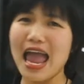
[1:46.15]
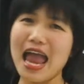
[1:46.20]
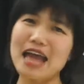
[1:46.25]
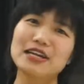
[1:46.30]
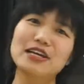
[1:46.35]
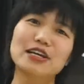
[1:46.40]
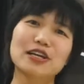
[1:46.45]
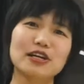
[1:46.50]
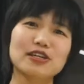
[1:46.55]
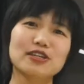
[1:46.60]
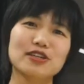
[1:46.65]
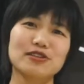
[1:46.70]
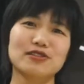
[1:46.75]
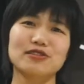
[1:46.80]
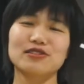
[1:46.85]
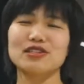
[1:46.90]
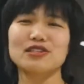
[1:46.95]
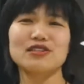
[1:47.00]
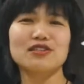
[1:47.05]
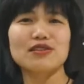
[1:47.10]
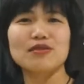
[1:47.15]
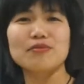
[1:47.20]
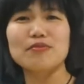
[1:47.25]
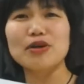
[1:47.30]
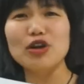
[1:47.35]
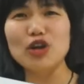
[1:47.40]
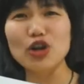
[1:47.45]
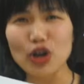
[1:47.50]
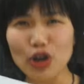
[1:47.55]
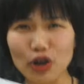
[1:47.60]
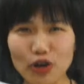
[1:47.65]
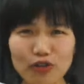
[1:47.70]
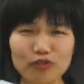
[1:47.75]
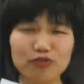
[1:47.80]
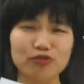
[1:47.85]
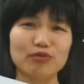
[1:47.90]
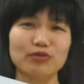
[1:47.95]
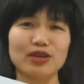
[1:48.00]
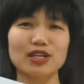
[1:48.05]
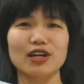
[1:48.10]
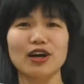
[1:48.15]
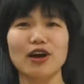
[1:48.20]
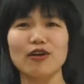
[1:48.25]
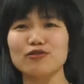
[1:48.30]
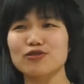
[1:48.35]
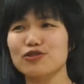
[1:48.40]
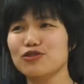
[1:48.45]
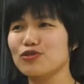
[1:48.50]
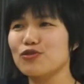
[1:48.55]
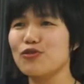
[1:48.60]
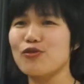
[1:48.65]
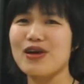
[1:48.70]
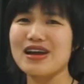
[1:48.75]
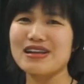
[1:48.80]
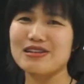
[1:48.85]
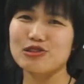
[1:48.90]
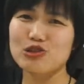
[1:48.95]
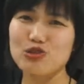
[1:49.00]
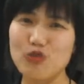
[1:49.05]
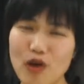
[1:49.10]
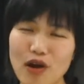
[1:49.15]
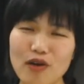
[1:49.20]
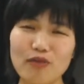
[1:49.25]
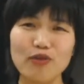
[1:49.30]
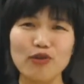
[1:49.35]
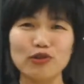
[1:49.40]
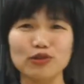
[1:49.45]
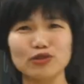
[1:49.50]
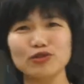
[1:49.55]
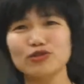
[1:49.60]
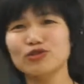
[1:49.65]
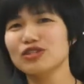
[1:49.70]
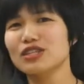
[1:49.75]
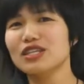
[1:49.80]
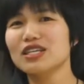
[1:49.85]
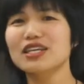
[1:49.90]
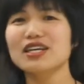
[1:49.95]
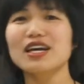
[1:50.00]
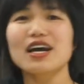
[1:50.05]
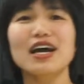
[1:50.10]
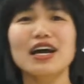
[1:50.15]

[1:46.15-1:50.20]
education system, learn from that culture and travel to see